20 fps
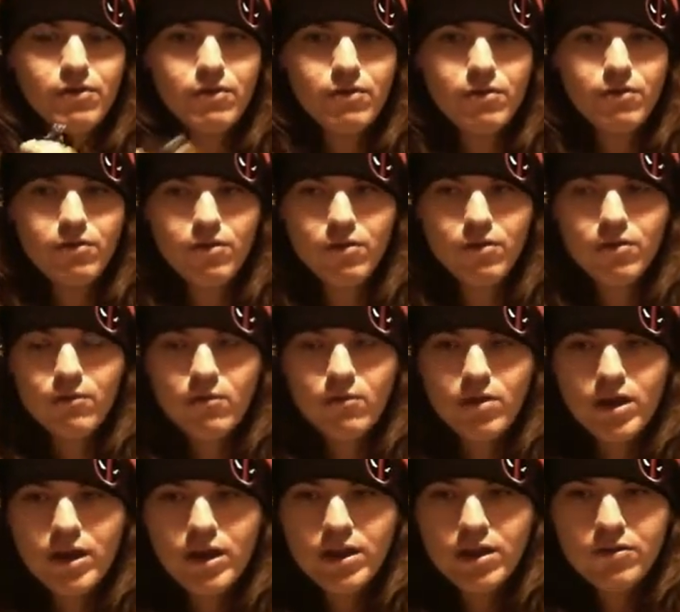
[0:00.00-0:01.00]
So what
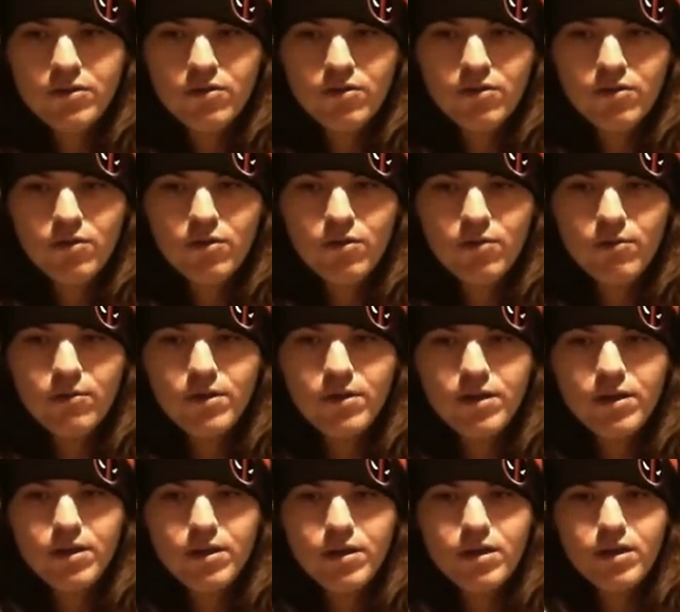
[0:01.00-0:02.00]
I like to do
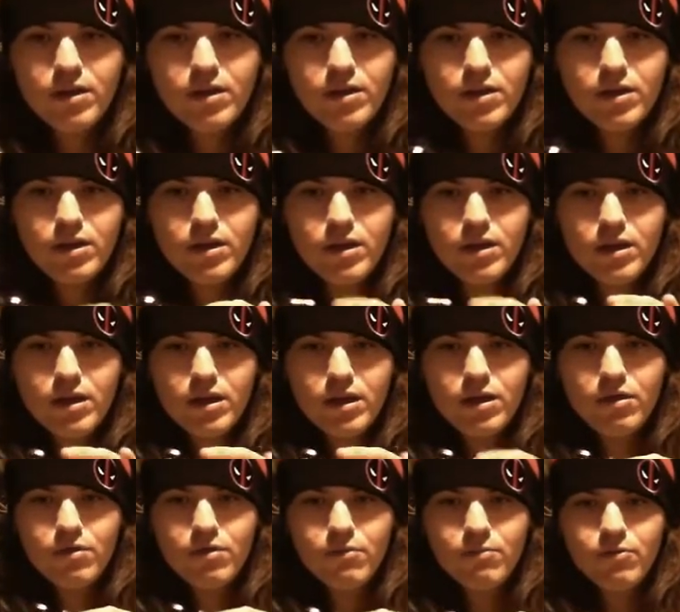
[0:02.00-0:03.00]
is